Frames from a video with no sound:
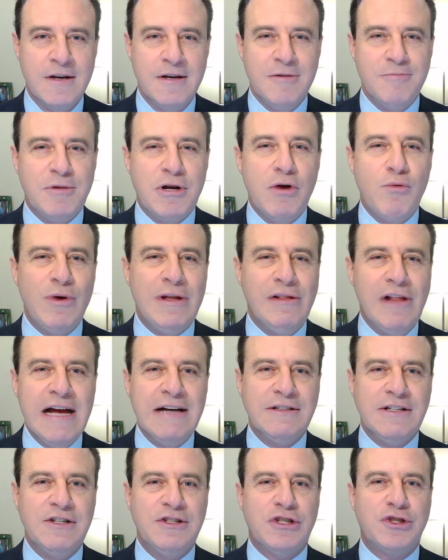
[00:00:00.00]
but are
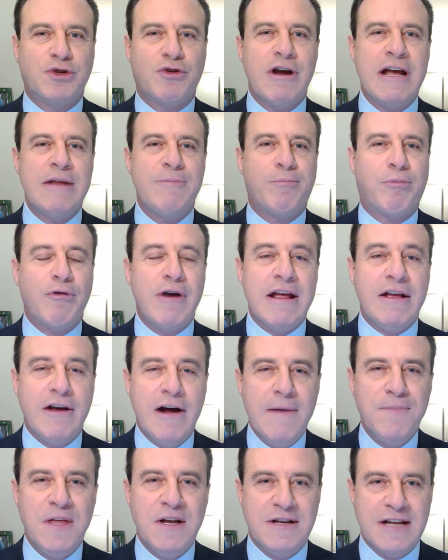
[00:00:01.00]
reluctant to try and break
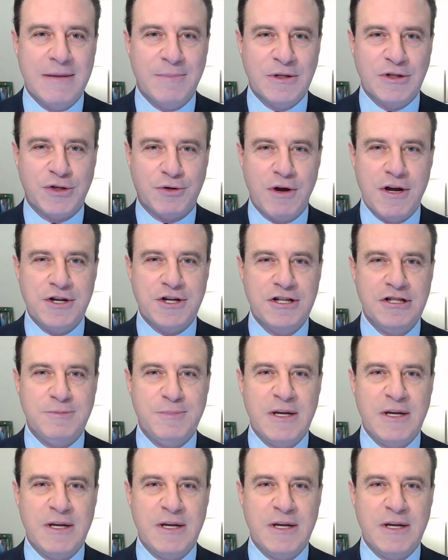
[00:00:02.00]
up the demonstrations